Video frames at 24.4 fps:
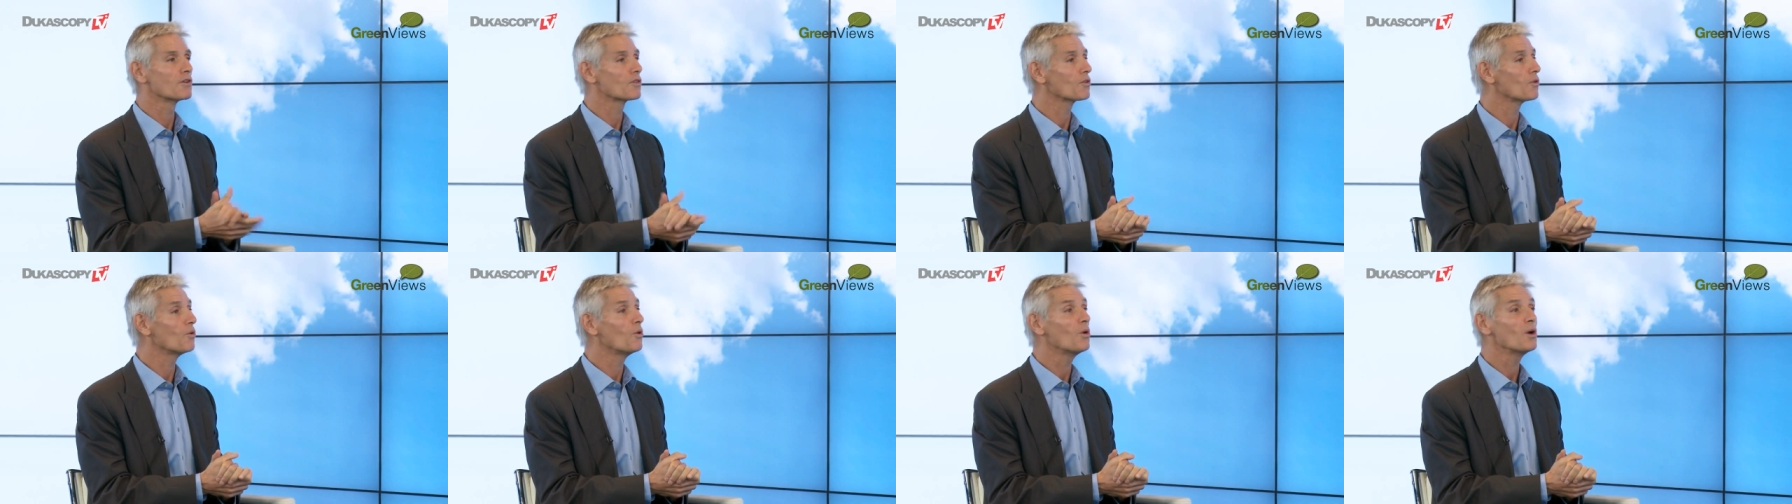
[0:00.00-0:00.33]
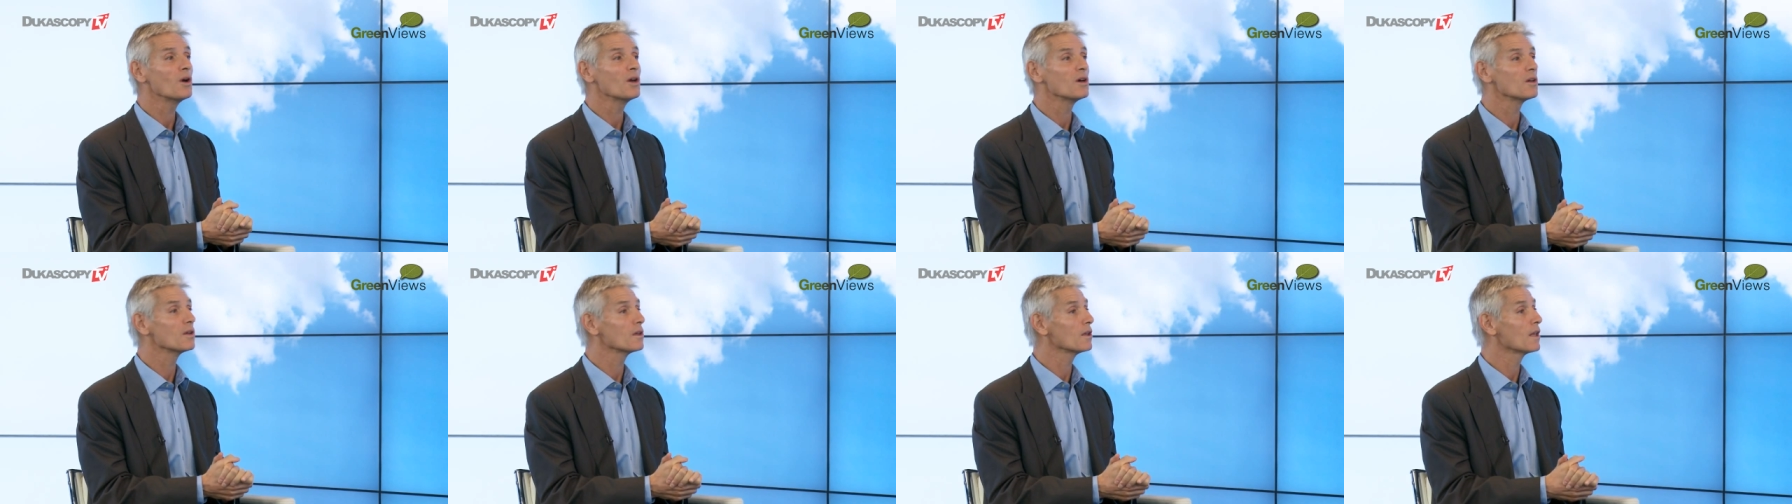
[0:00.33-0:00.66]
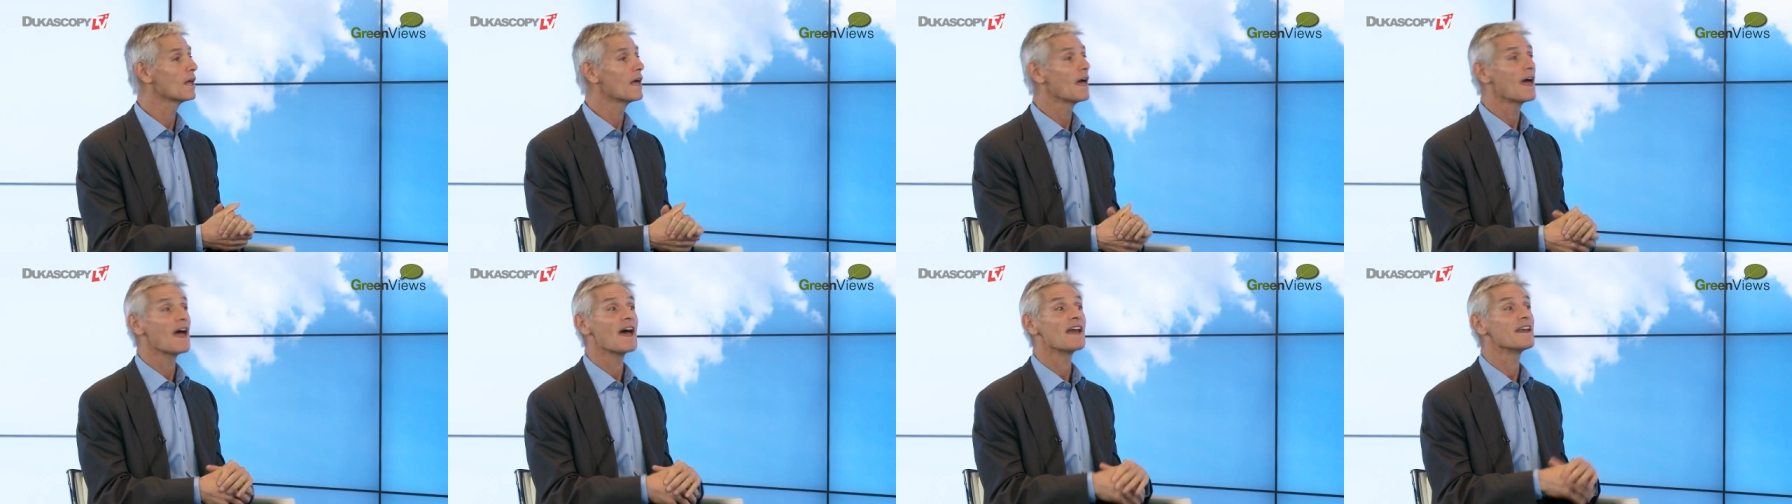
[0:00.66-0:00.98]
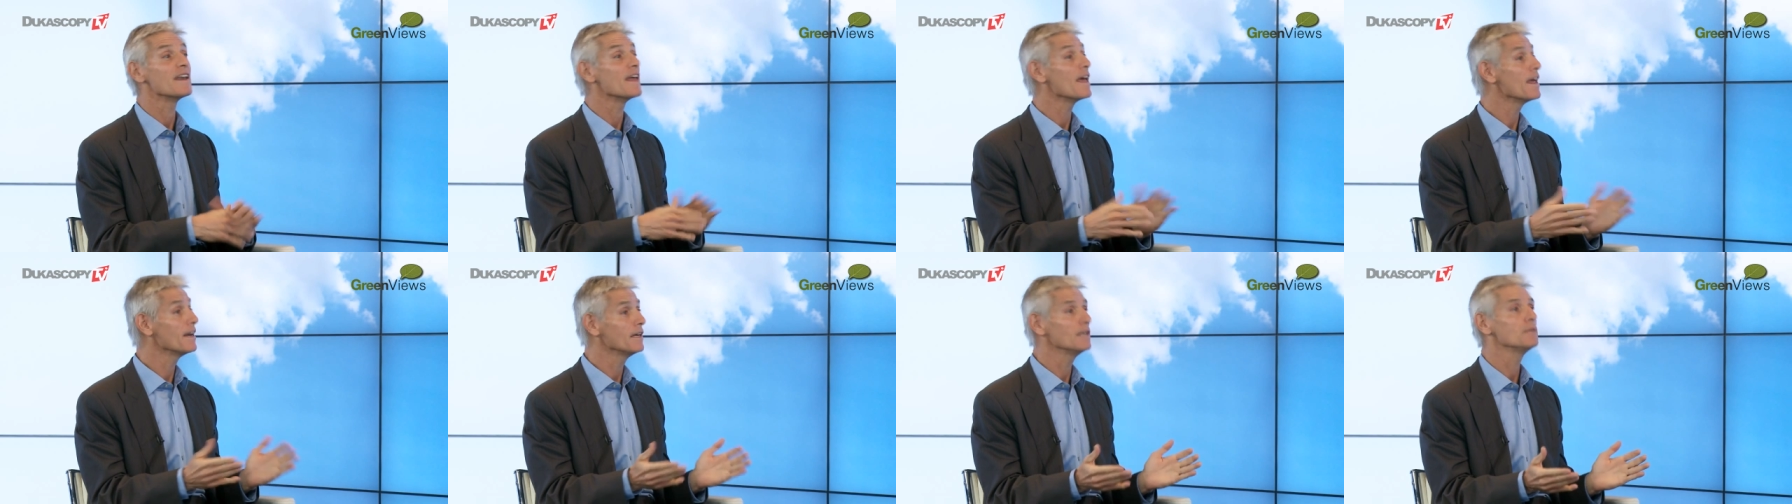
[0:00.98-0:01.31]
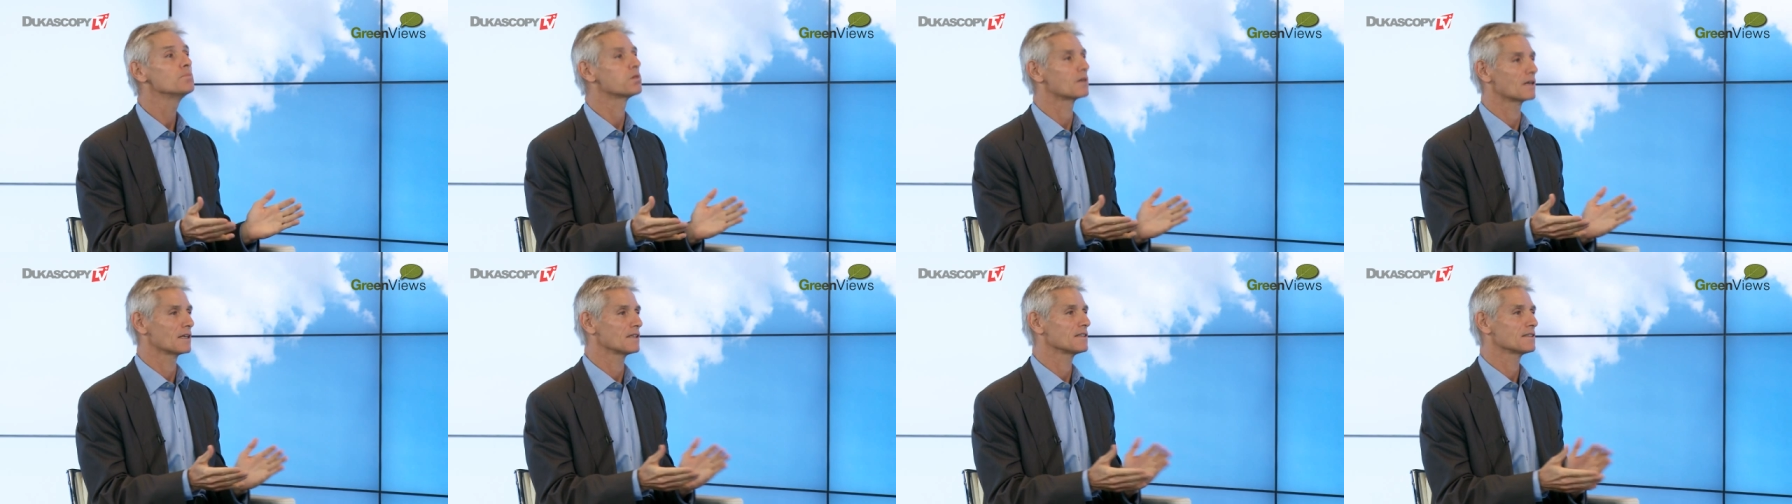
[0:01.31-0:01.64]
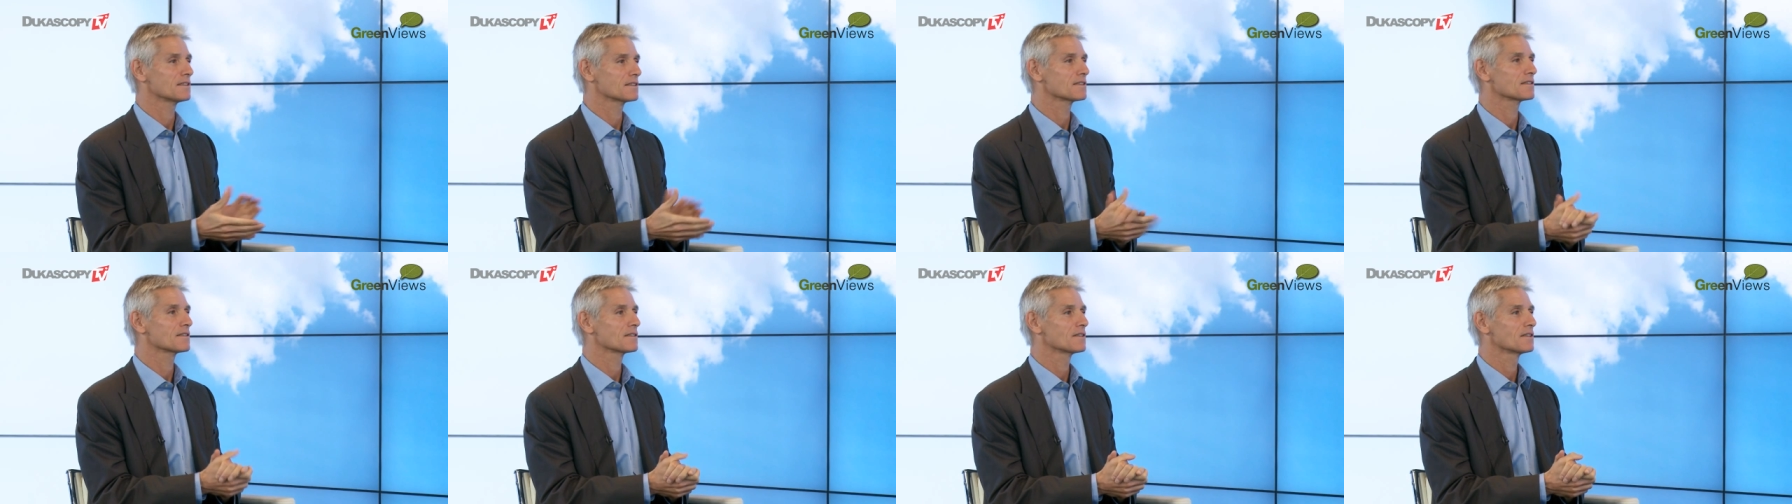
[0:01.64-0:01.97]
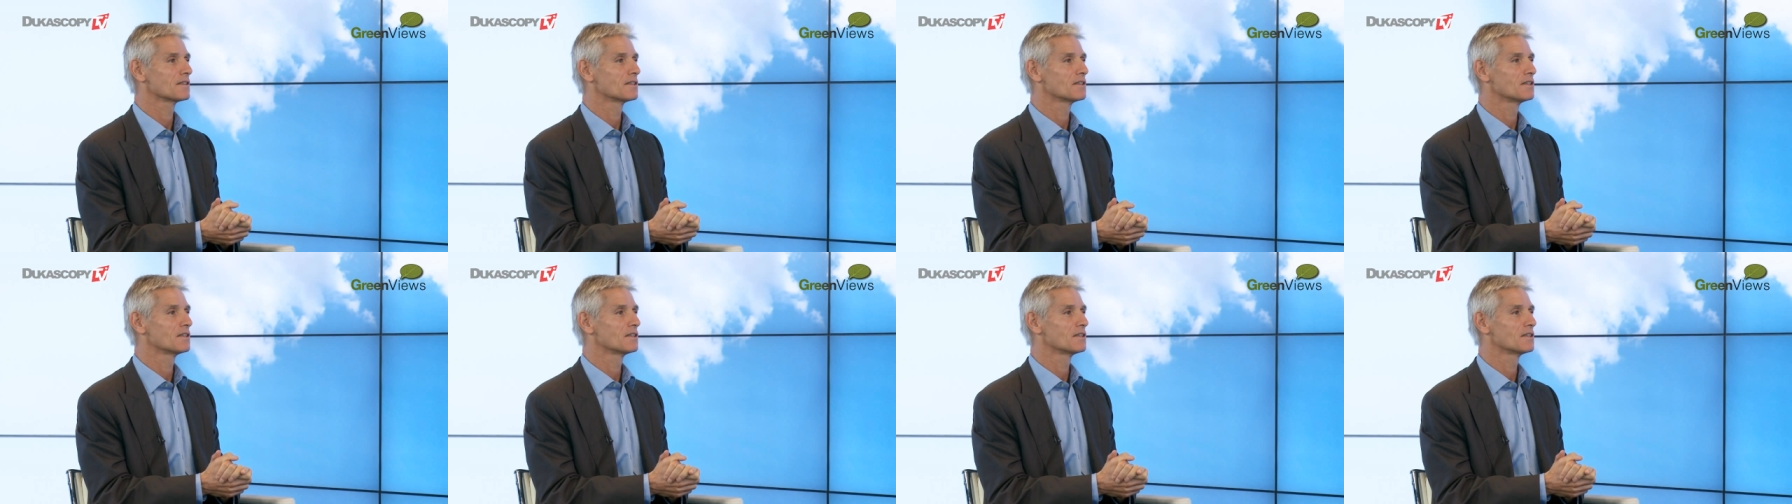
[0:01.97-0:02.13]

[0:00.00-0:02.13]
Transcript: with oil at any price.